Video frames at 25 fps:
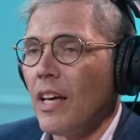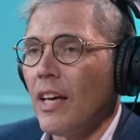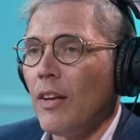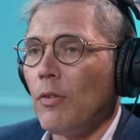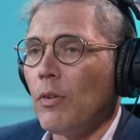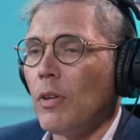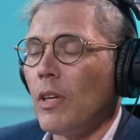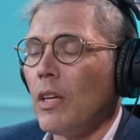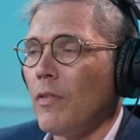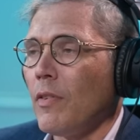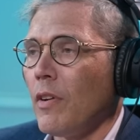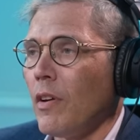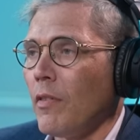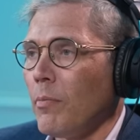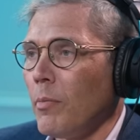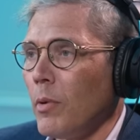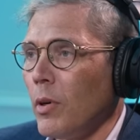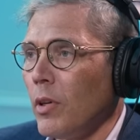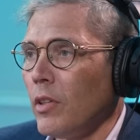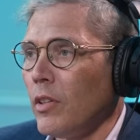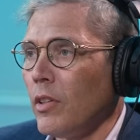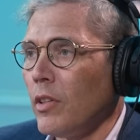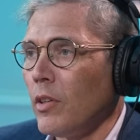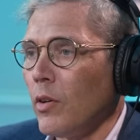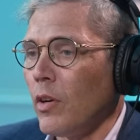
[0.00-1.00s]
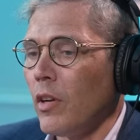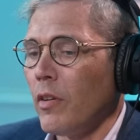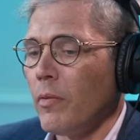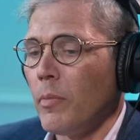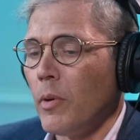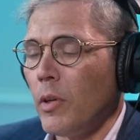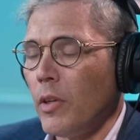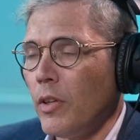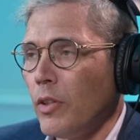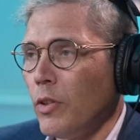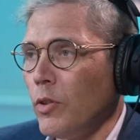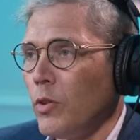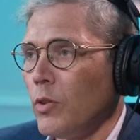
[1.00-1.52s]
I don't care if you have money, you don't have
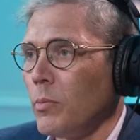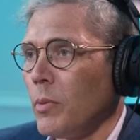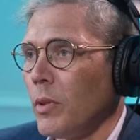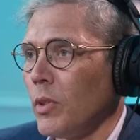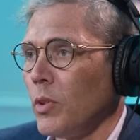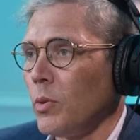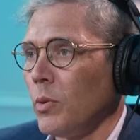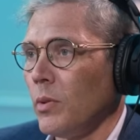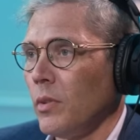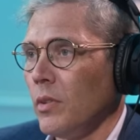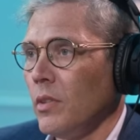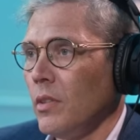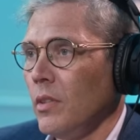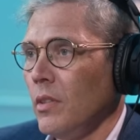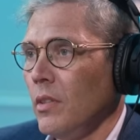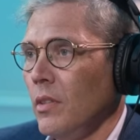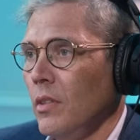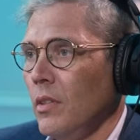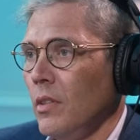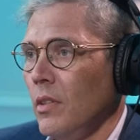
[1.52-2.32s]
money. Use my tools.